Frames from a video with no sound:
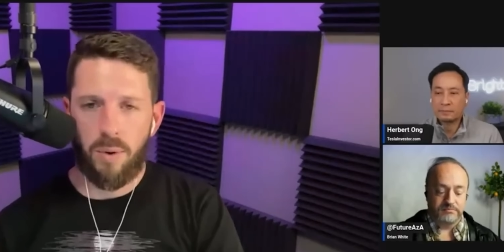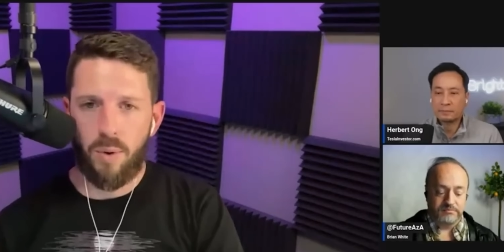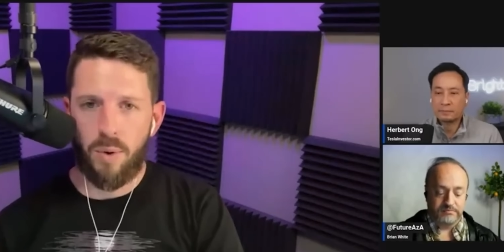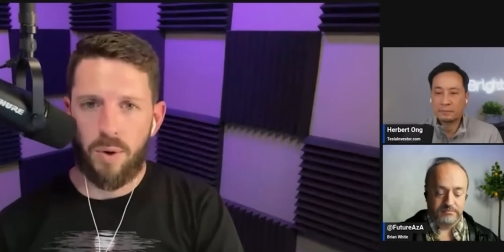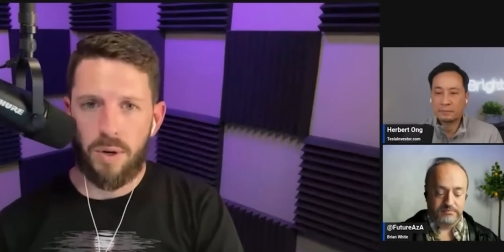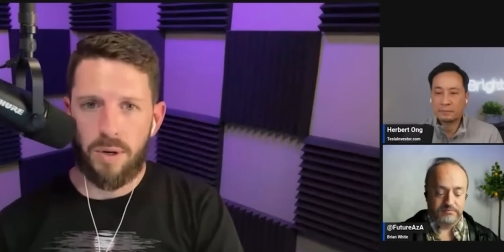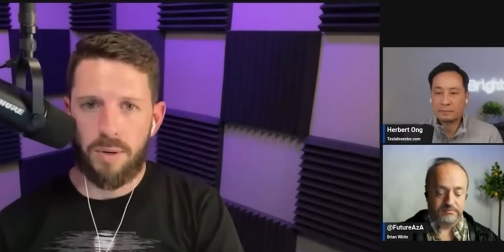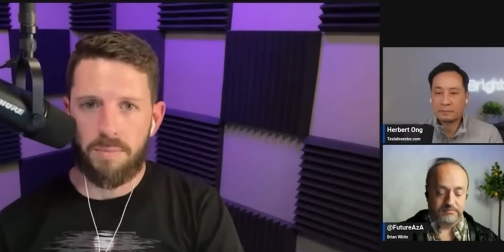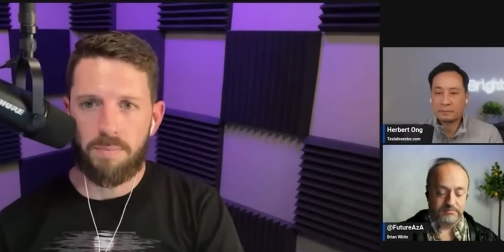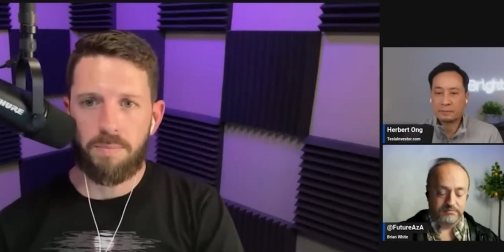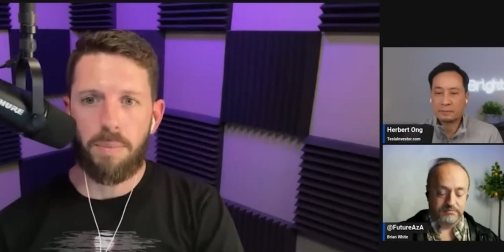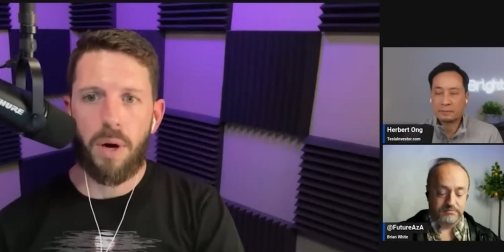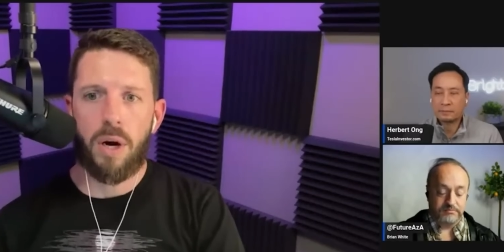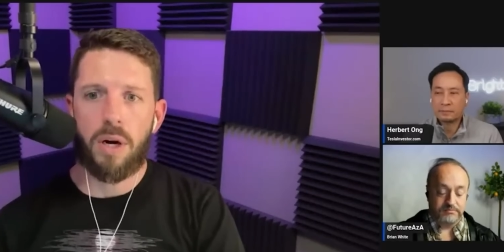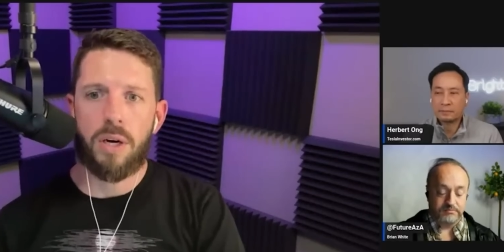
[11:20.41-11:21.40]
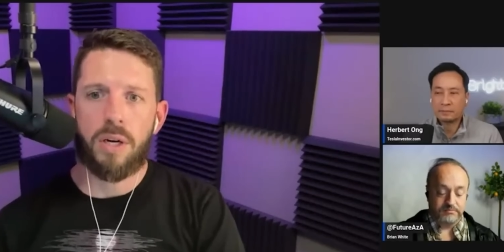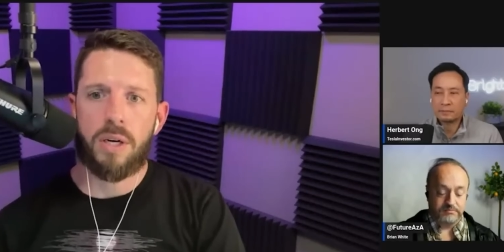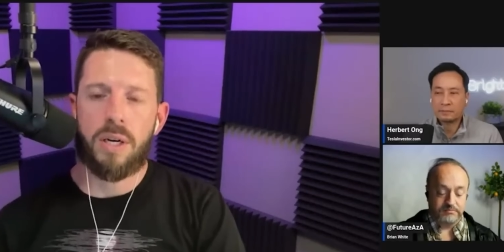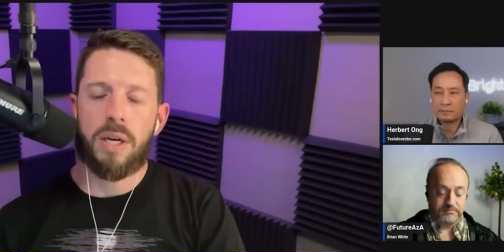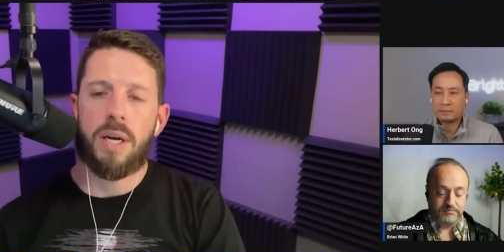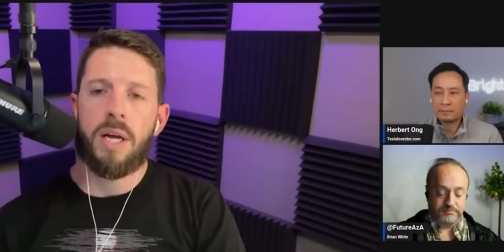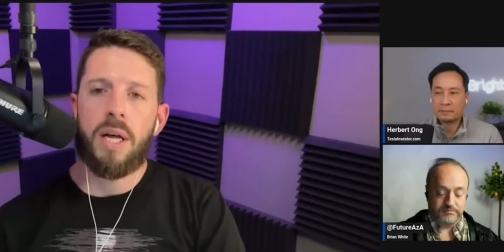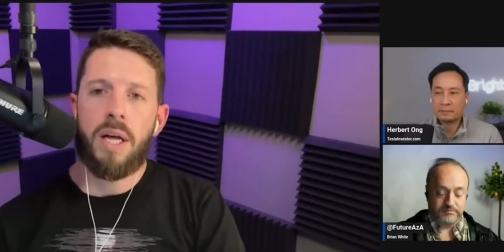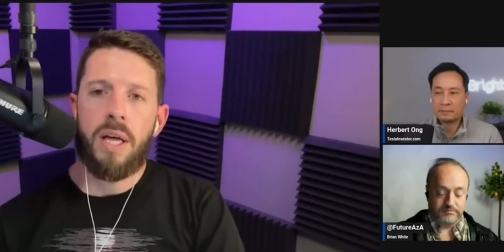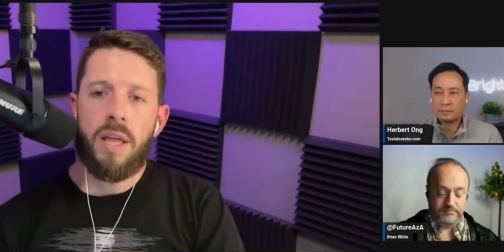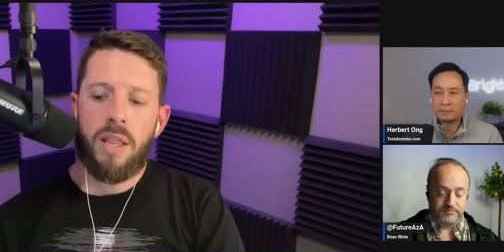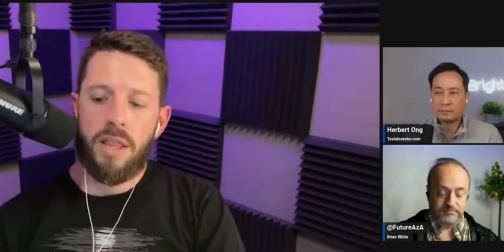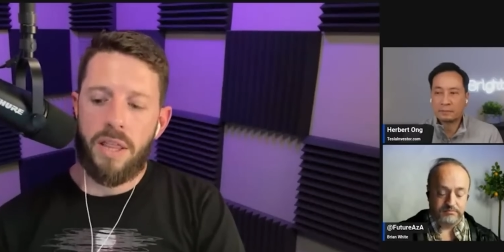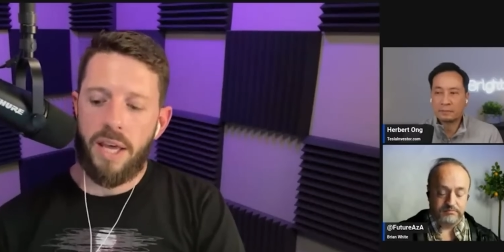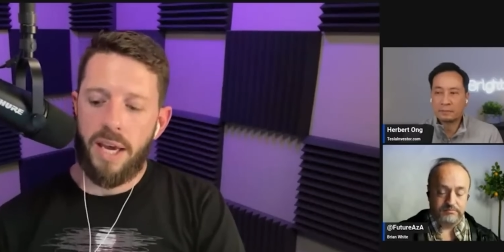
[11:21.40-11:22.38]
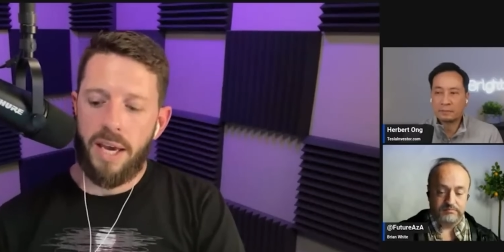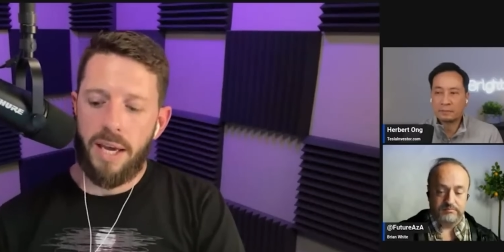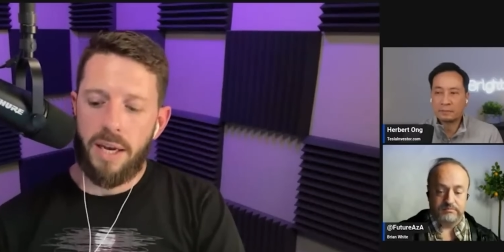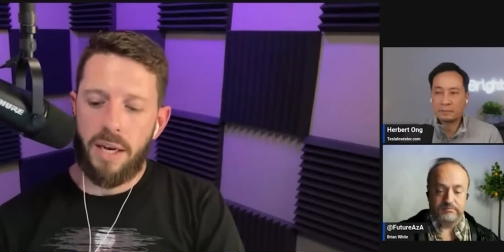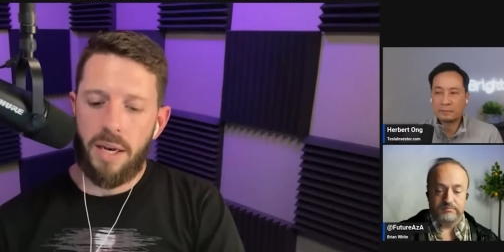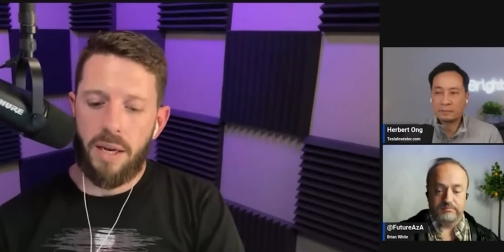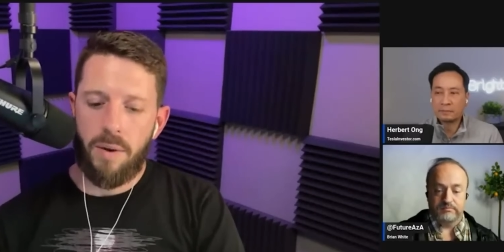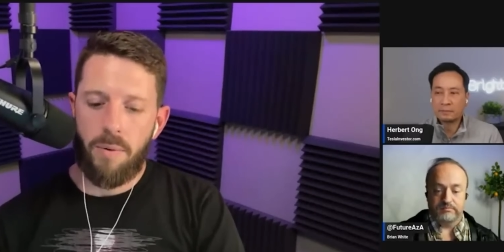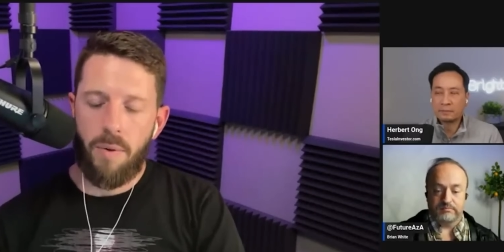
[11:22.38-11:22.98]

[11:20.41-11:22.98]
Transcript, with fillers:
Speaker 1: or Bard, that